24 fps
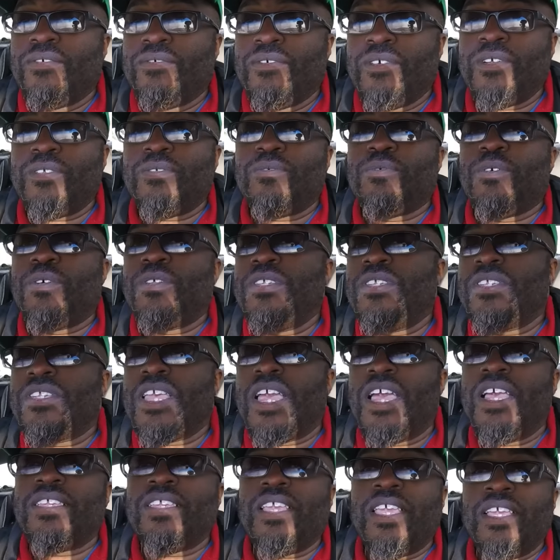First of all, this
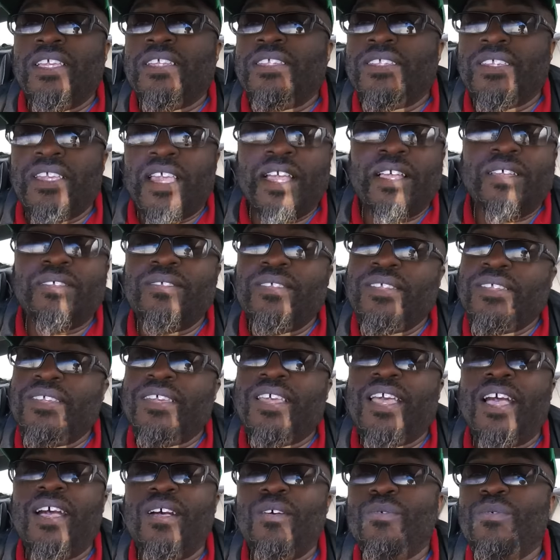guy's 18.
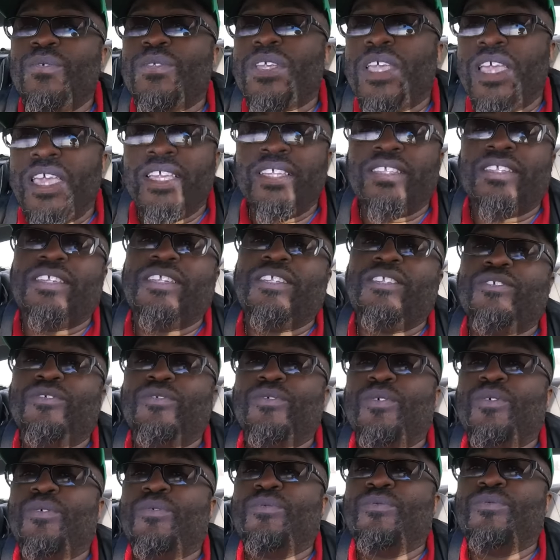How is an
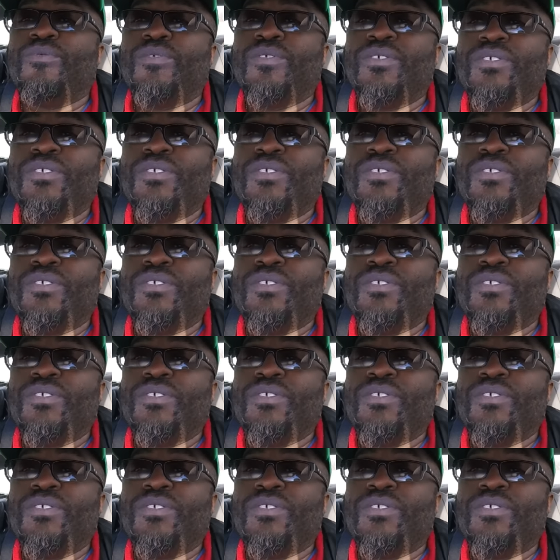18-year-old